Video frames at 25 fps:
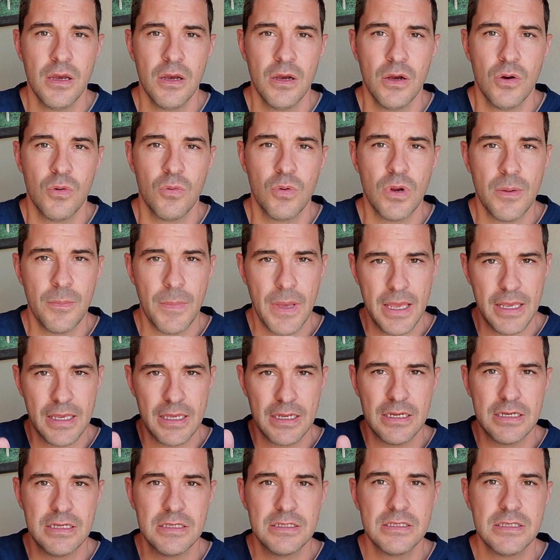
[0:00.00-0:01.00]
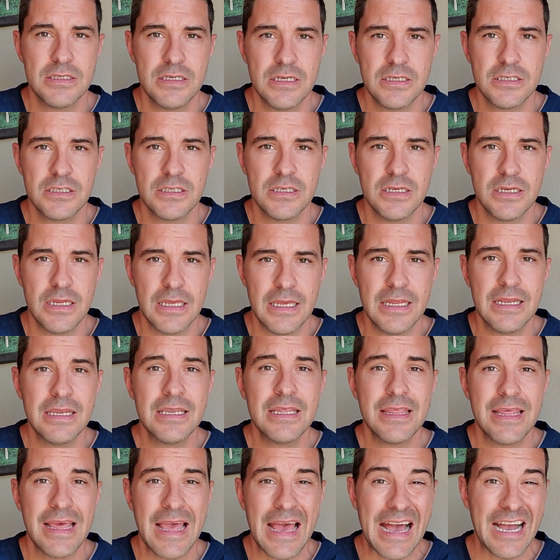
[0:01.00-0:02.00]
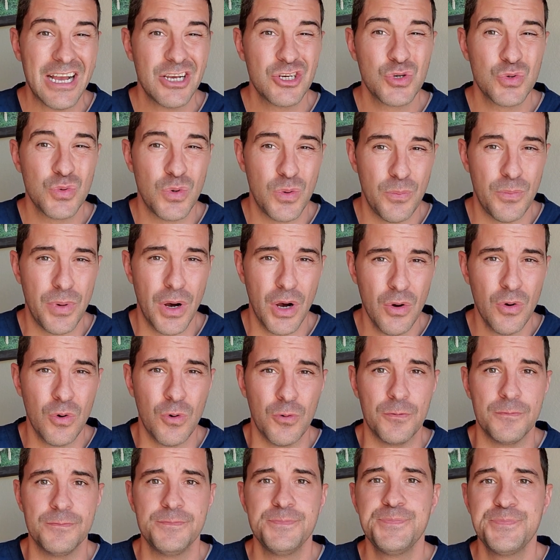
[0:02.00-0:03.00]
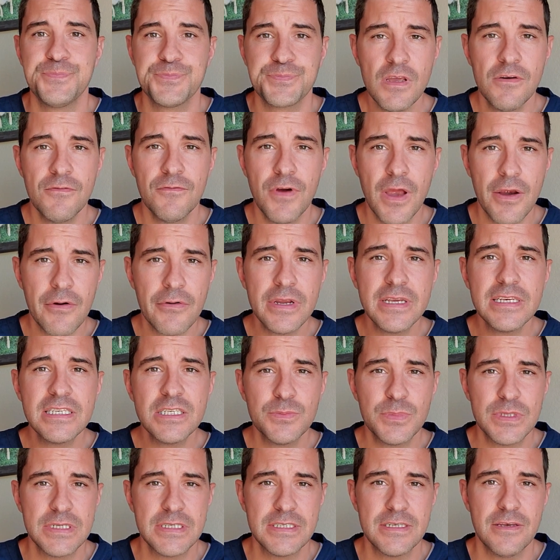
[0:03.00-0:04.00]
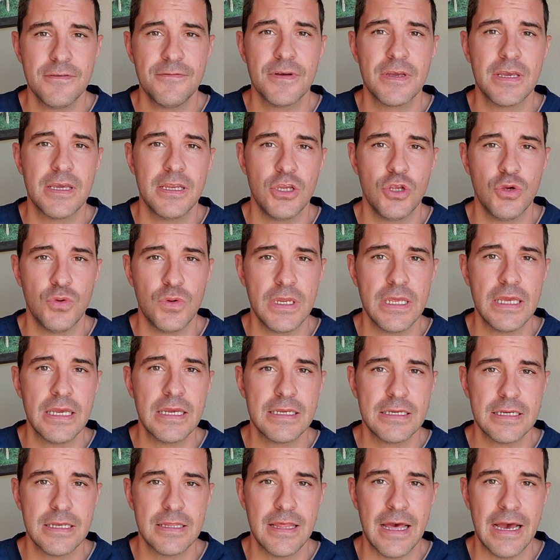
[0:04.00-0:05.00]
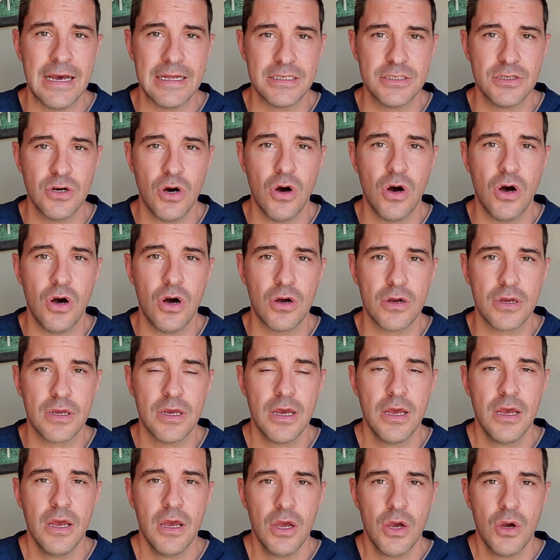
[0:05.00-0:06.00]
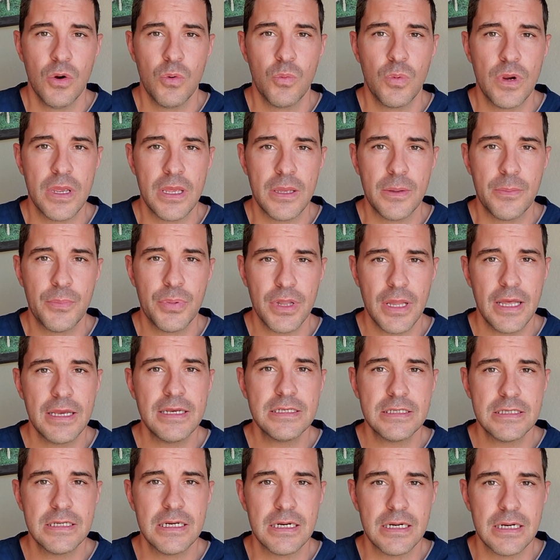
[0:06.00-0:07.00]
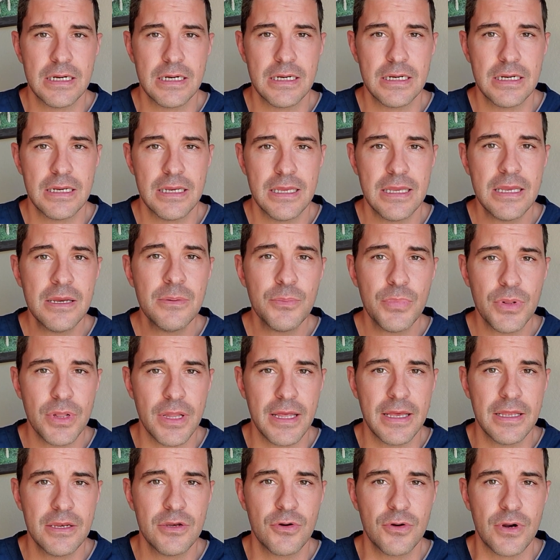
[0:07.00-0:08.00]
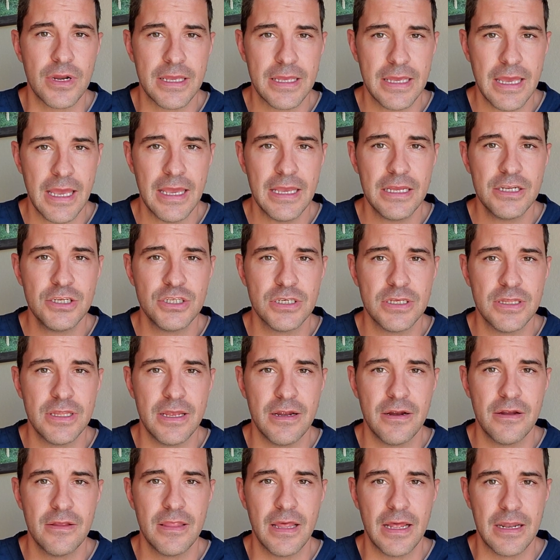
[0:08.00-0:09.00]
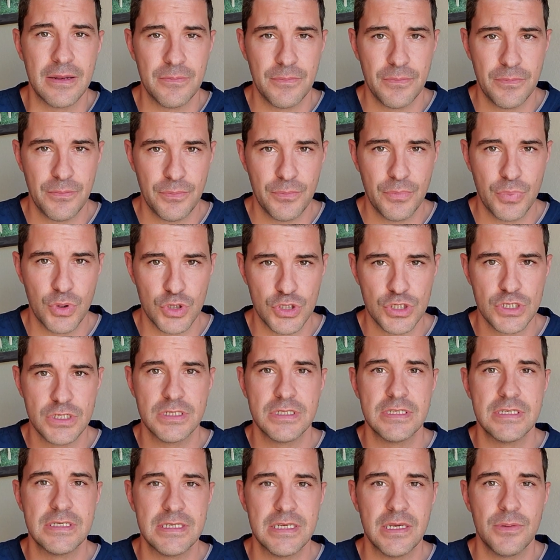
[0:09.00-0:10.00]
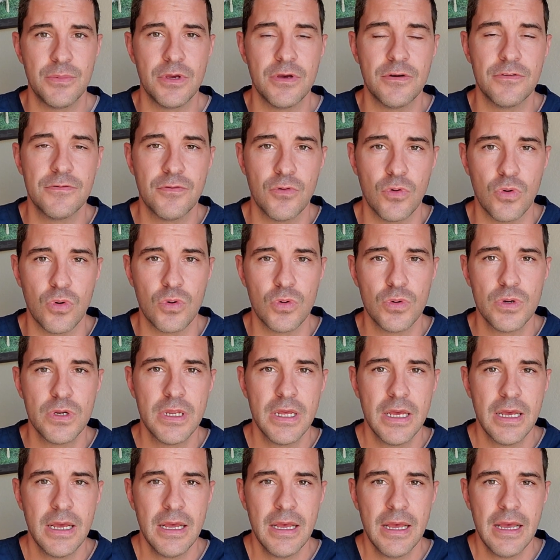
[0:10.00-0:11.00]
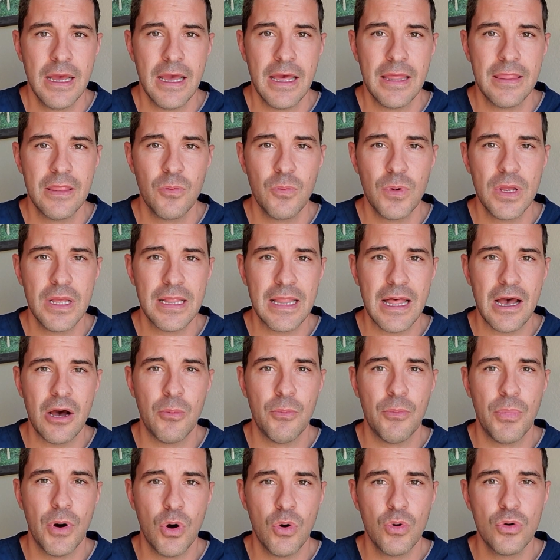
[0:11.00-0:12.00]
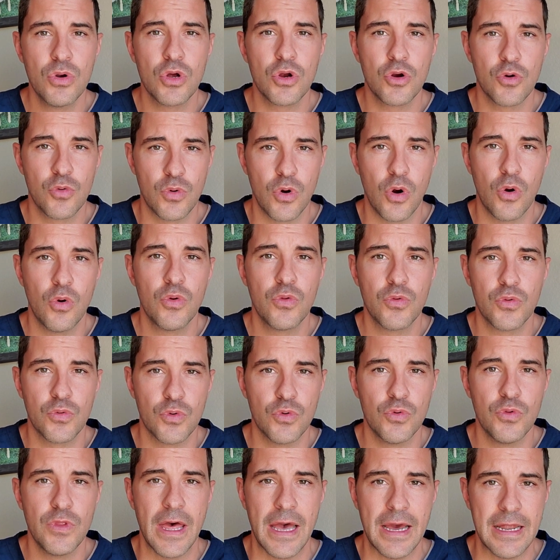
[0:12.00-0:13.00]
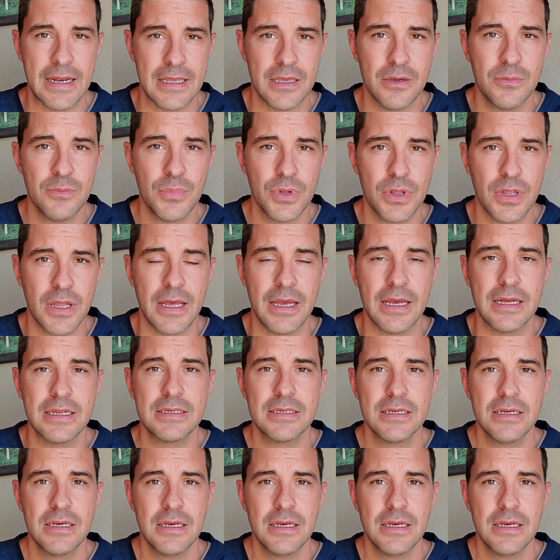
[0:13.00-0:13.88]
we make an incision into the actual bone, very specific and unique to that dog. We place an implant or a cage in there that pushes the tibia forward, and then we allow bone to grow through that implant.